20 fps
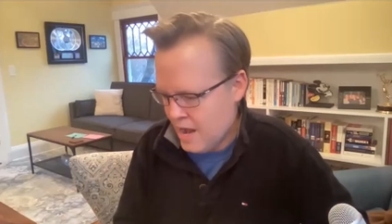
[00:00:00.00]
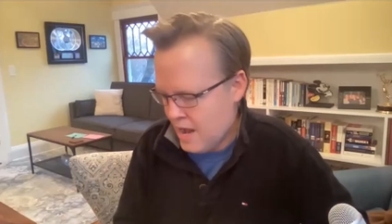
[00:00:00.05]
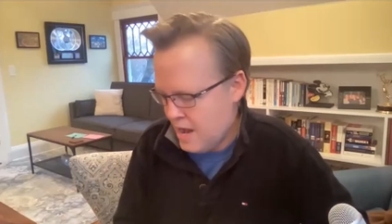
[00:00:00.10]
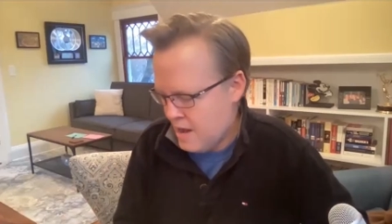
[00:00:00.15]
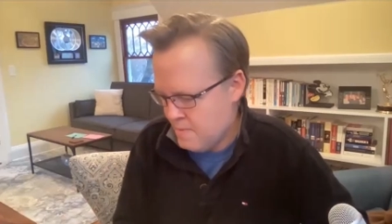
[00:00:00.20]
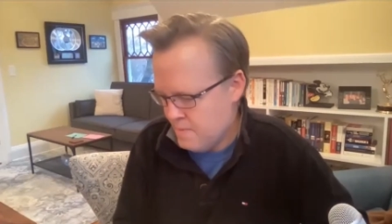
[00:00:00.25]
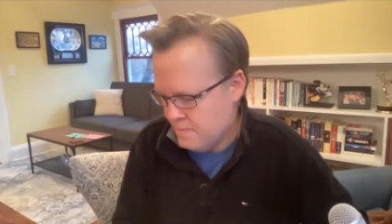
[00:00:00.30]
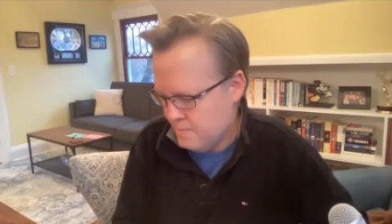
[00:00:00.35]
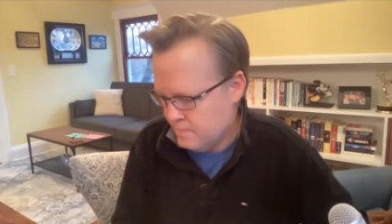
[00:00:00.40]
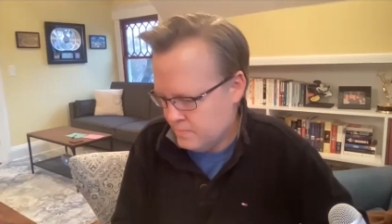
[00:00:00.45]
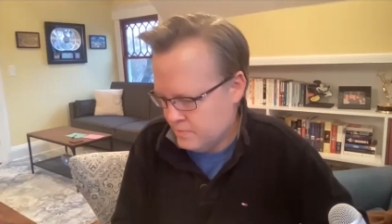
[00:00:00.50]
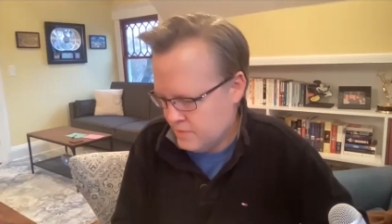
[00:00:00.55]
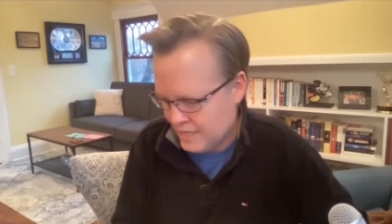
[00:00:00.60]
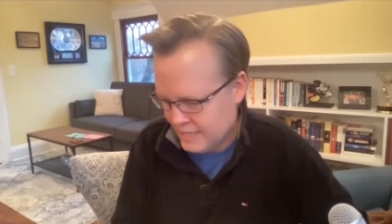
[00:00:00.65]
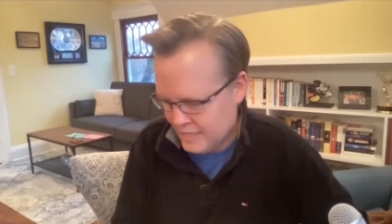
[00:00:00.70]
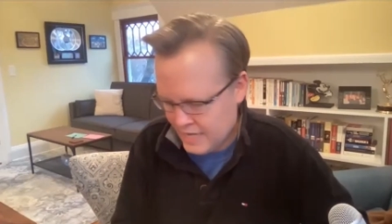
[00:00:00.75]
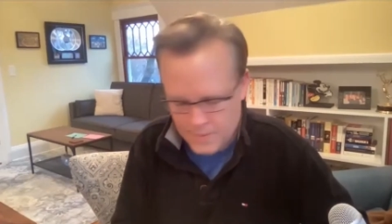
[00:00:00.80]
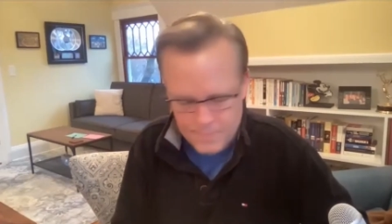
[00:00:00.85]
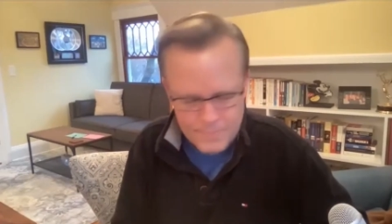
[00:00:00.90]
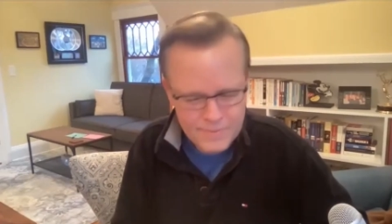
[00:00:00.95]
I
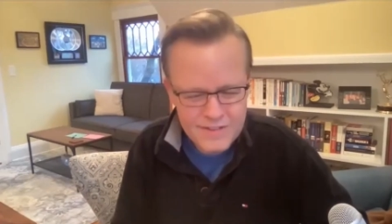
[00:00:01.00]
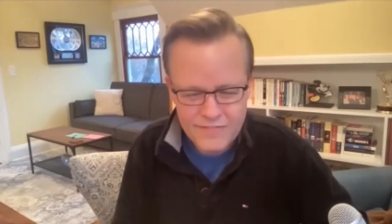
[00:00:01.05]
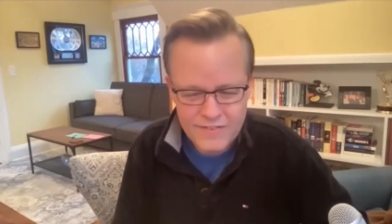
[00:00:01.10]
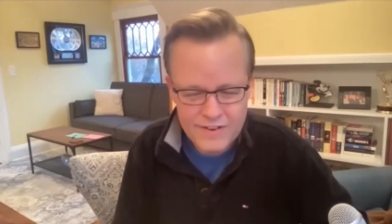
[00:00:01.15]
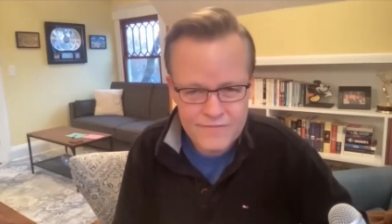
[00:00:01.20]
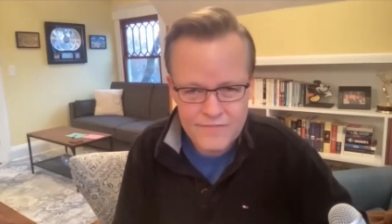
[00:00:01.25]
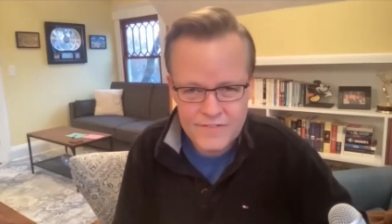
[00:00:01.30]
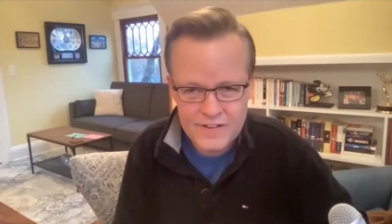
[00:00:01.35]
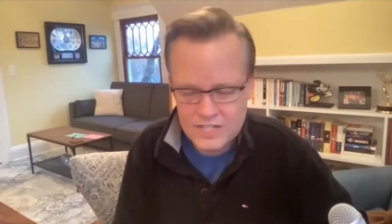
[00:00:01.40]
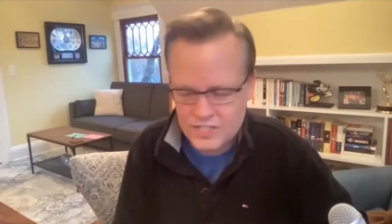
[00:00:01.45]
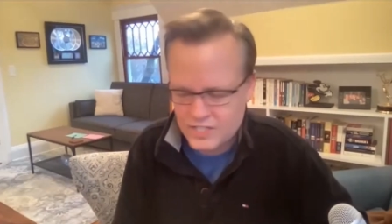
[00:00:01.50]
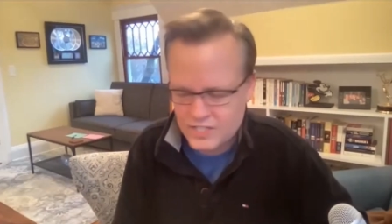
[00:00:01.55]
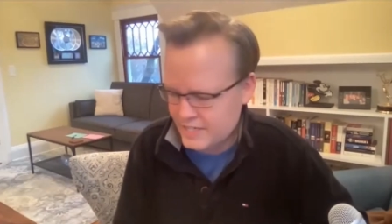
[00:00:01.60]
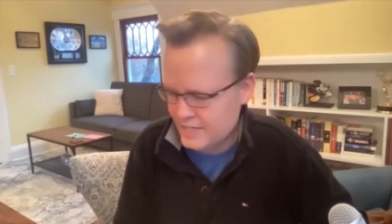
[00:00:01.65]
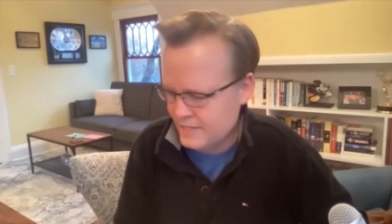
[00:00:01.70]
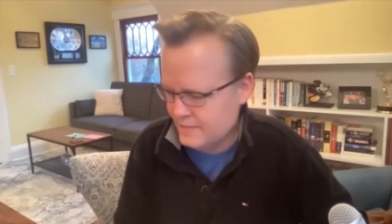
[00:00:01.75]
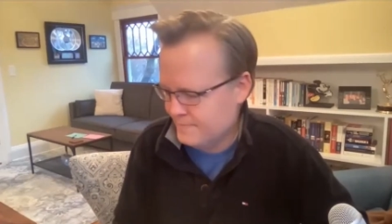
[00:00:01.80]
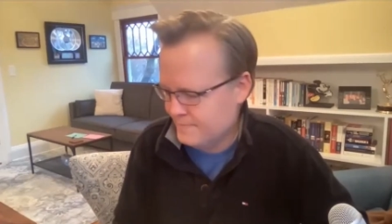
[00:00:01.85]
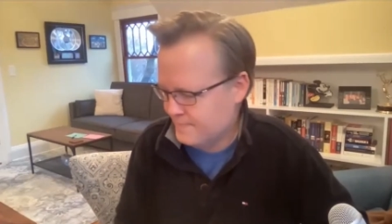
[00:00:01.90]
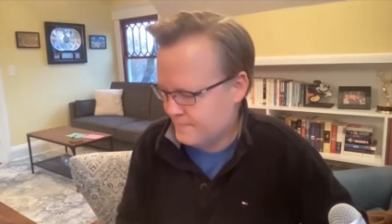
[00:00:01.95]
can't believe I finished
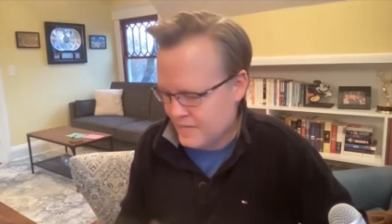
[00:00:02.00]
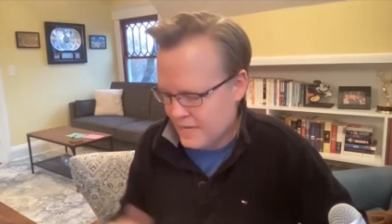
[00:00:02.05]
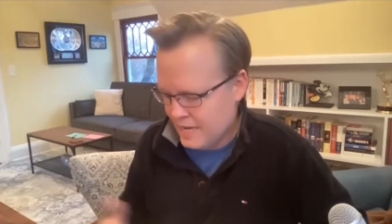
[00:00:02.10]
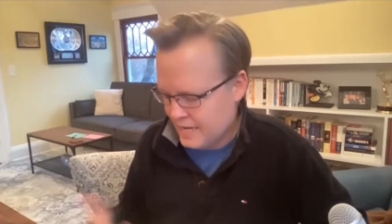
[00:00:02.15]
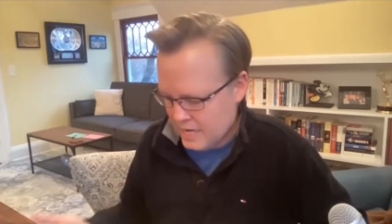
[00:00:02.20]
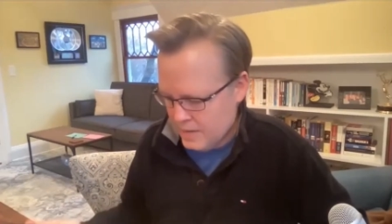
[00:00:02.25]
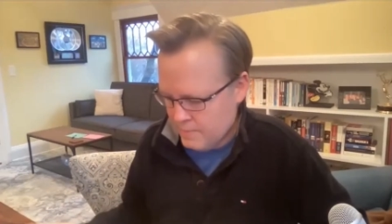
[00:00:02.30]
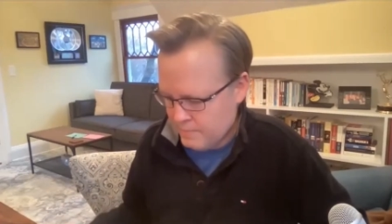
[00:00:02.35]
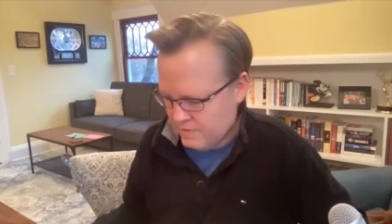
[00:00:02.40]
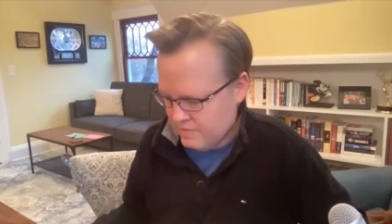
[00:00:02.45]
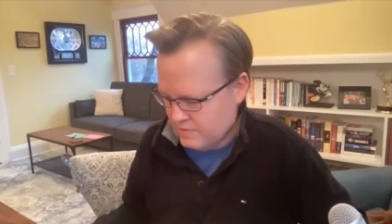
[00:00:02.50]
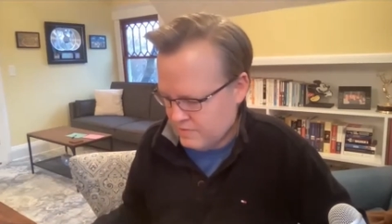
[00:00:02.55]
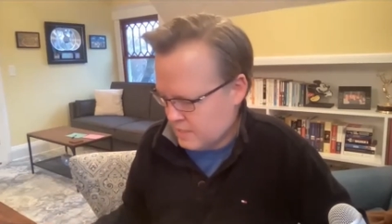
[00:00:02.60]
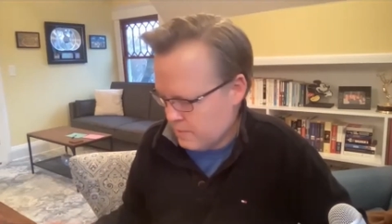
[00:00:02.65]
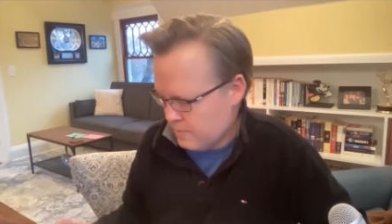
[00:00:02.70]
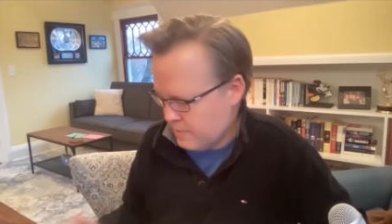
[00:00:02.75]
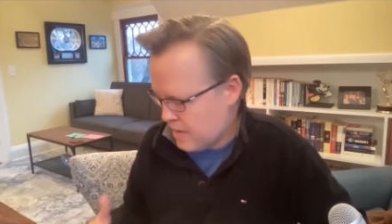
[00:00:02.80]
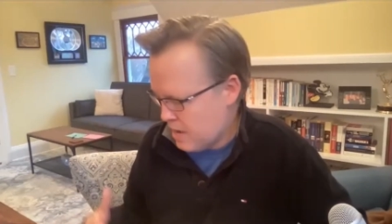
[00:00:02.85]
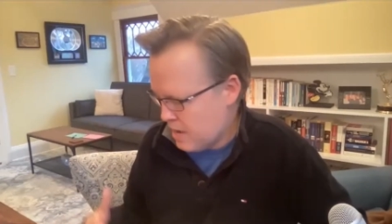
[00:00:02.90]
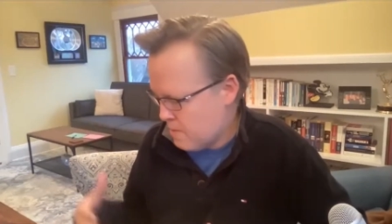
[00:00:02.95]
it, and I can't believe it's
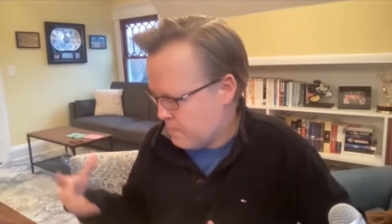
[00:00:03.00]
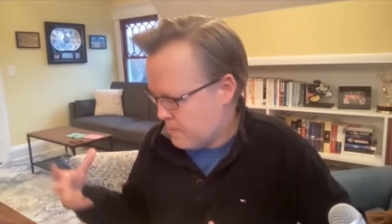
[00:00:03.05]
coming out.